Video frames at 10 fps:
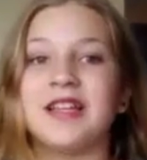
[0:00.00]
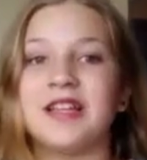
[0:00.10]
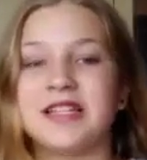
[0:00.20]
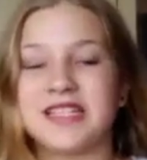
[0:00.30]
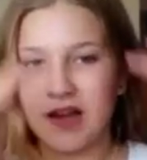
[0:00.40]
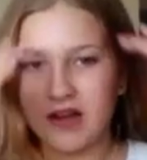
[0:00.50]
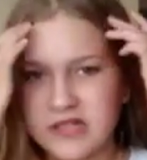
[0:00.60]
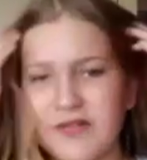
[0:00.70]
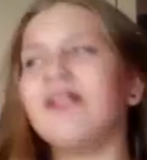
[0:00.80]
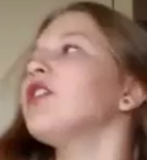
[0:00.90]
So that was a
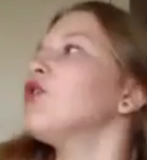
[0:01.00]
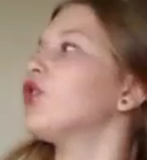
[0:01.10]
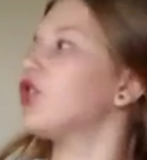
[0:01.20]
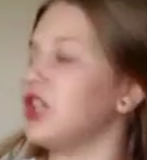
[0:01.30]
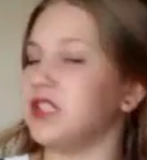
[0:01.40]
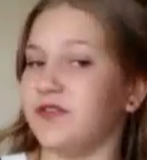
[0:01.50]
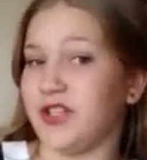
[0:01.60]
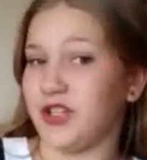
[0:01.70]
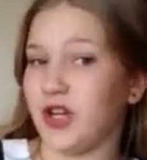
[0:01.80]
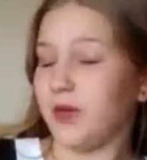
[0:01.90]
very unorganised video
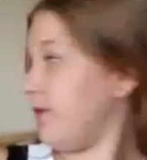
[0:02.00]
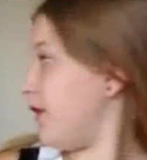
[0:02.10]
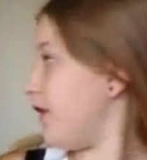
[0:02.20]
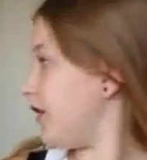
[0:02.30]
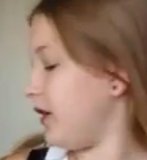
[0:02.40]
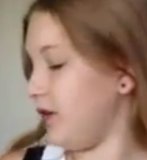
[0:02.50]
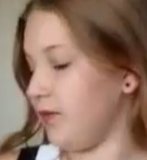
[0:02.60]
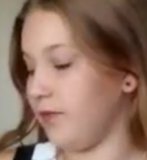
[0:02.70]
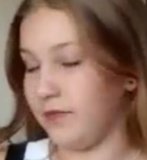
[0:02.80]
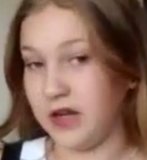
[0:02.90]
with very
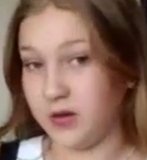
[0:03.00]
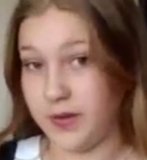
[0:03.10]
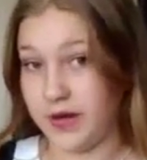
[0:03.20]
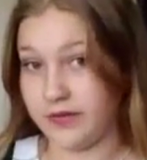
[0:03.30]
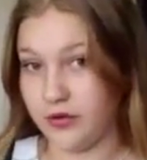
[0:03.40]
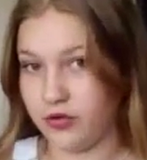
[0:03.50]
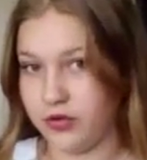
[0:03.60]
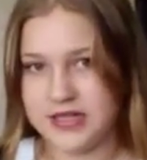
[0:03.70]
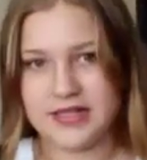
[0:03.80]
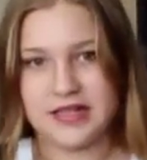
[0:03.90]
loud background
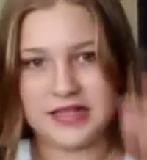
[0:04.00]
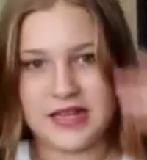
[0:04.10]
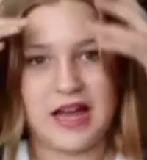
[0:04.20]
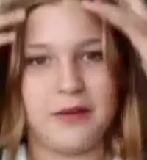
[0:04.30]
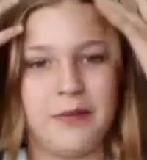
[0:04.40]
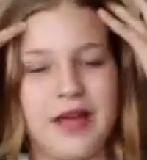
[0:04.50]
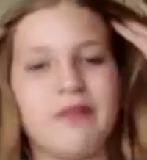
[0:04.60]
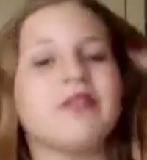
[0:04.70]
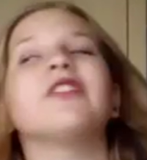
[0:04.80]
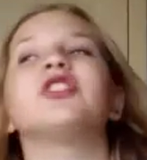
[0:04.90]
noises and me having to
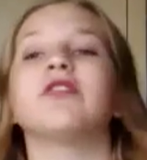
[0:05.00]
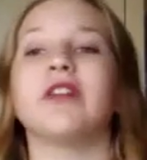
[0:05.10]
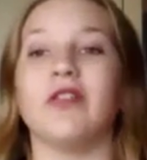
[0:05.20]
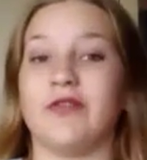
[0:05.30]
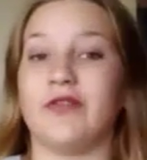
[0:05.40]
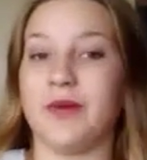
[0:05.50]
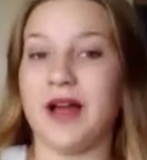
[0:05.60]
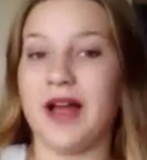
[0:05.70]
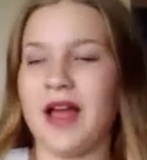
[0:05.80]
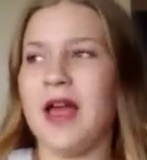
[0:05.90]
fidget around everywhere.
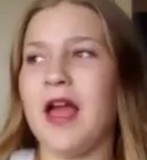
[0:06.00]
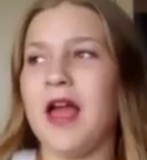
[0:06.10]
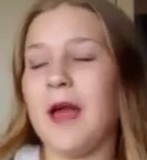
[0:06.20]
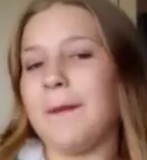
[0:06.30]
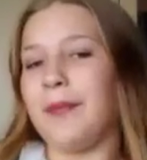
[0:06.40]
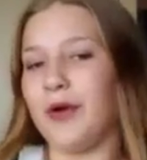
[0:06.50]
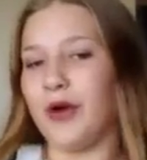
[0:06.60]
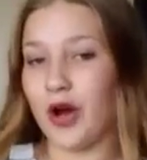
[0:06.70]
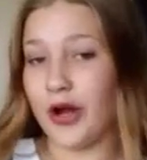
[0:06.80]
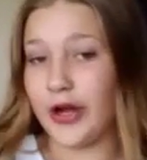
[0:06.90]
But I
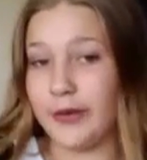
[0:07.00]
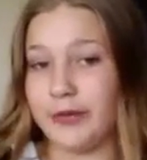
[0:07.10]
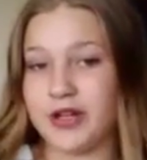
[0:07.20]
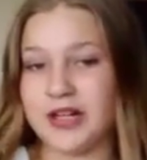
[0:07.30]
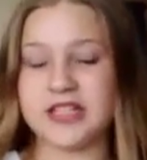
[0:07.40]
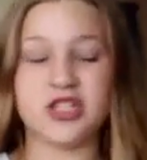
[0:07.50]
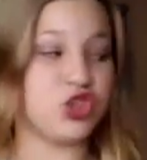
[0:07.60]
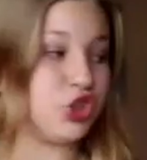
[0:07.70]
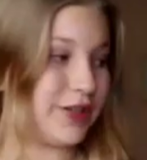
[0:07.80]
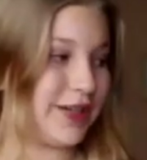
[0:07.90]
hope you guys
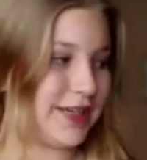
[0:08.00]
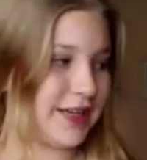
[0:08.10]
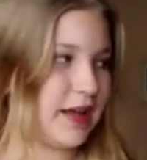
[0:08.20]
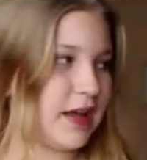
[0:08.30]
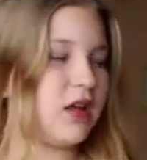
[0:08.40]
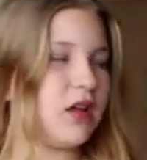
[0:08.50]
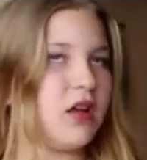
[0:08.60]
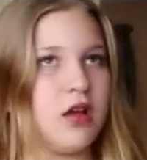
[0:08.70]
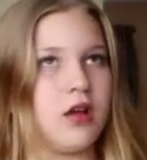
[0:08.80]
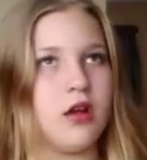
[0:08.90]
enjoyed it.
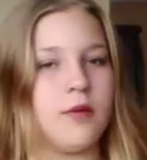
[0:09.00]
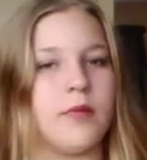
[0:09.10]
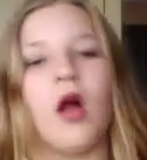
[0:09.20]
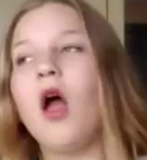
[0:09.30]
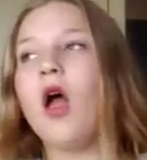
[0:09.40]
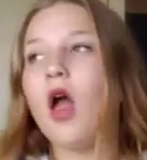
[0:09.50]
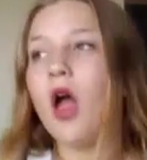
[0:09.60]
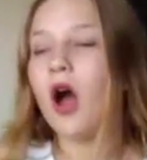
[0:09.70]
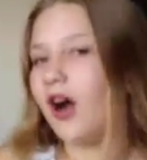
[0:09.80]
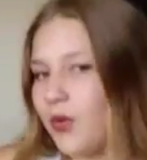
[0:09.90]
Um,
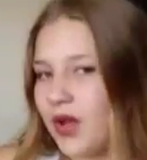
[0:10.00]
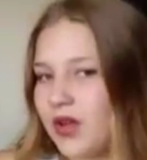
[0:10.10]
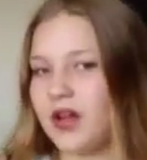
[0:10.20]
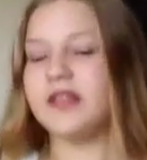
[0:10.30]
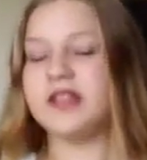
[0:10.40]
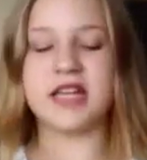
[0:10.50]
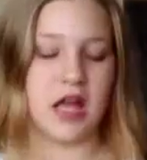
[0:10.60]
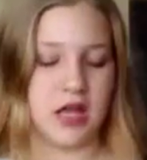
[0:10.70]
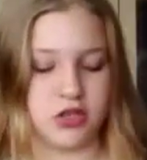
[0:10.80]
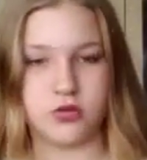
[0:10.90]
I quite like these
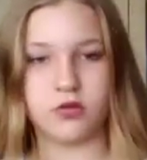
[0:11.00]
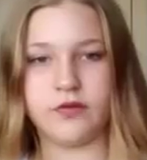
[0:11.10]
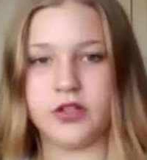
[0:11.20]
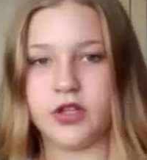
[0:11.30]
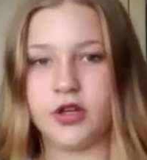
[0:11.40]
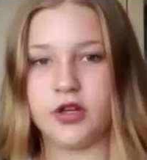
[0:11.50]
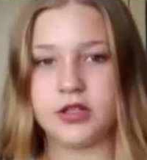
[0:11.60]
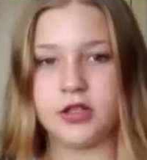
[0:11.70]
casual videos I